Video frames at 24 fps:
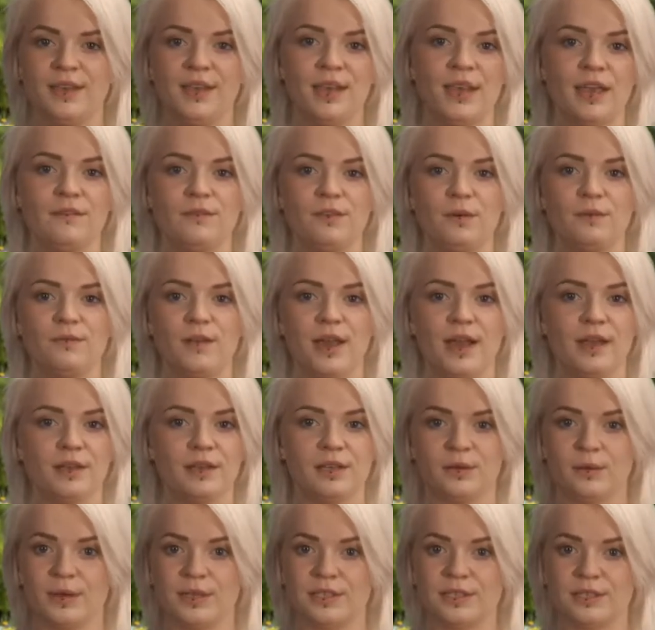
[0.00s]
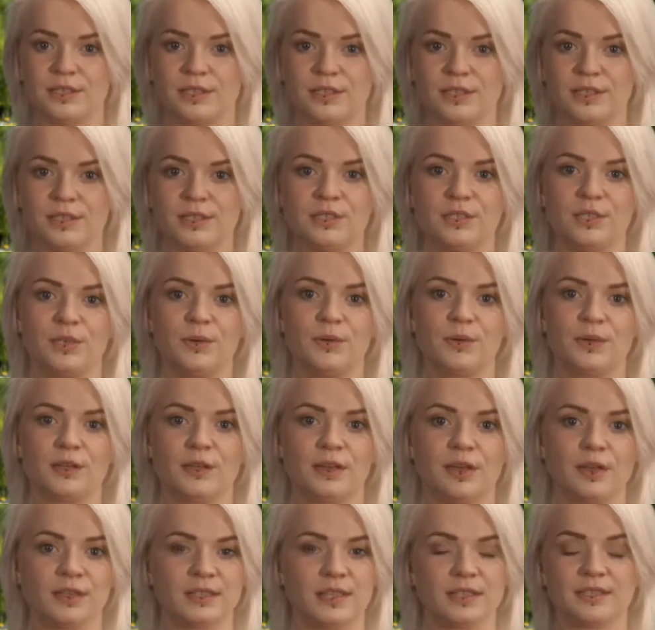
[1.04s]
If you have any questions, you can
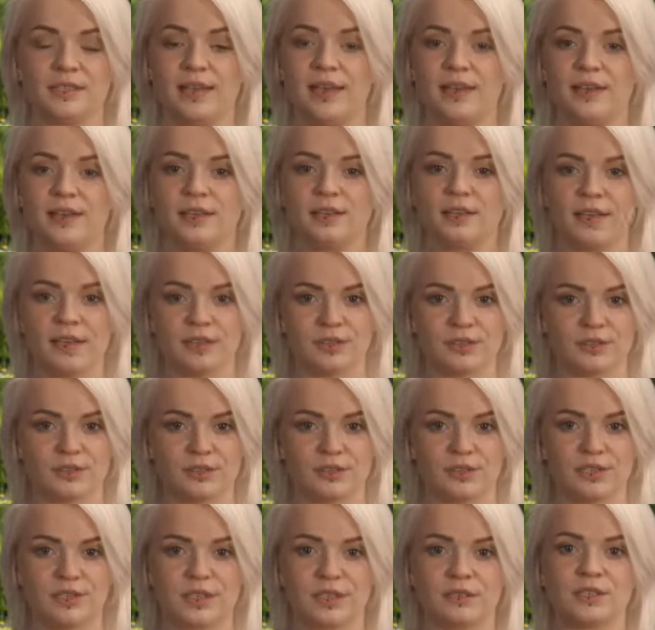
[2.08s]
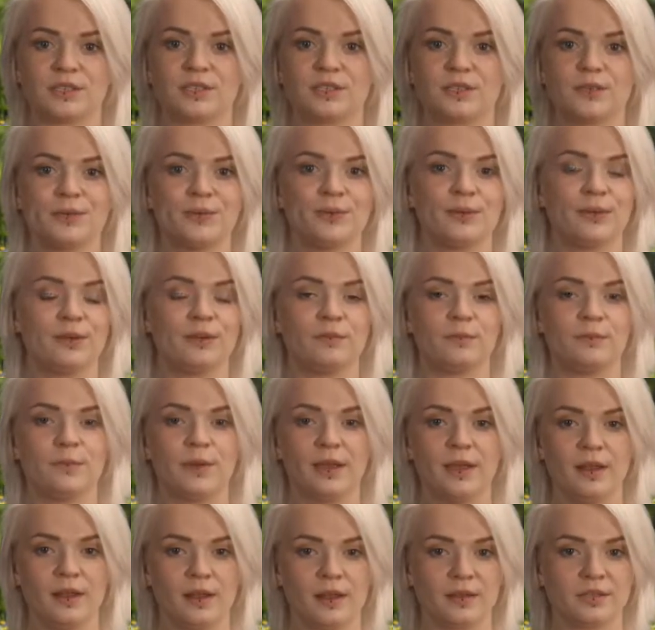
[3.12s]
contact any of the lecturers at the School of
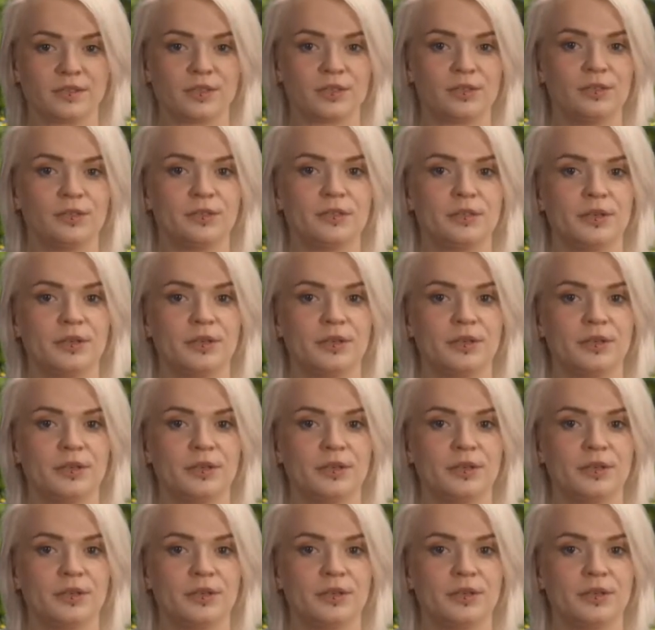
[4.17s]
Biological,